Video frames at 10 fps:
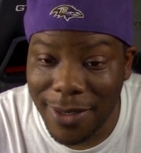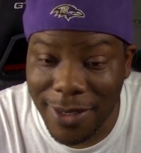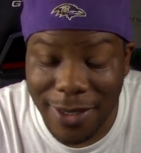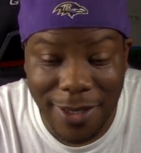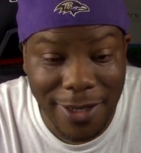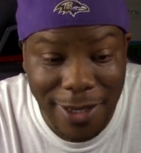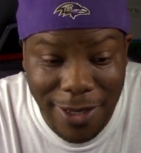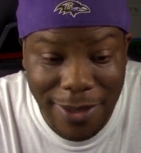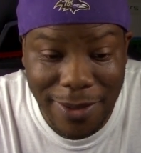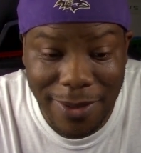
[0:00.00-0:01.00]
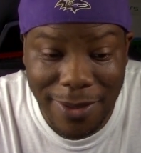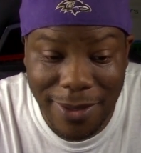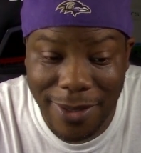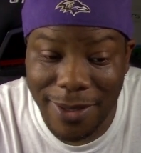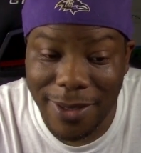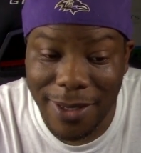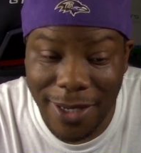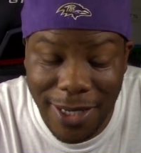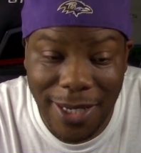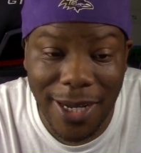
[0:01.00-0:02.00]
They say no.
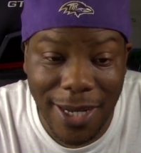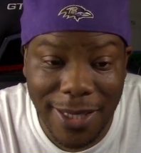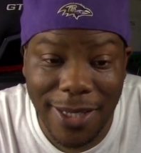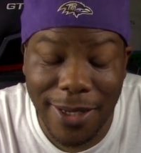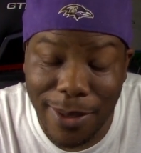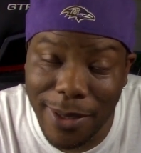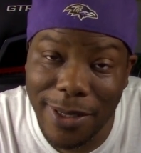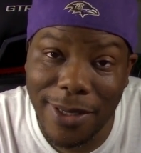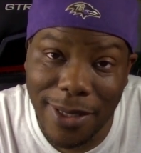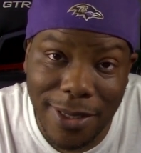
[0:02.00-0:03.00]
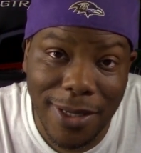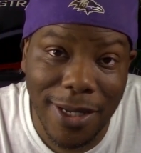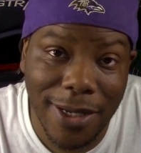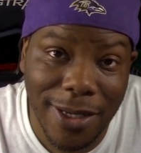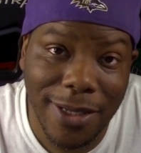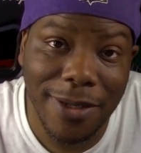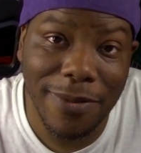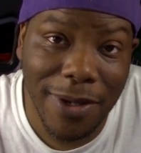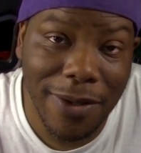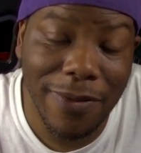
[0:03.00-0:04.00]
He got the only touchdown that the
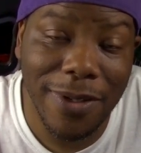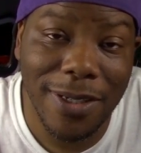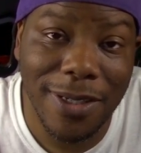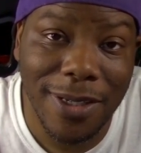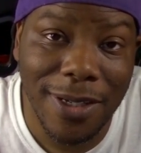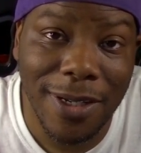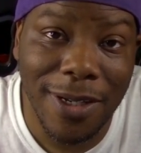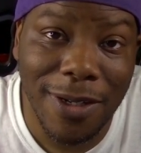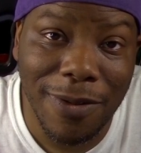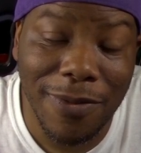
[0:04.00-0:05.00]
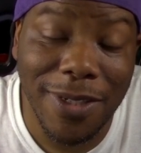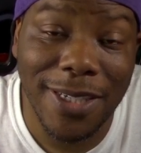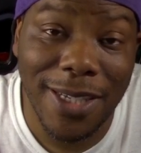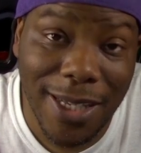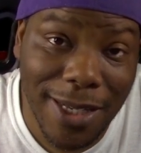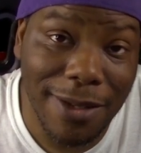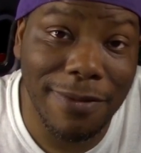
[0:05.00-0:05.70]
Ravens received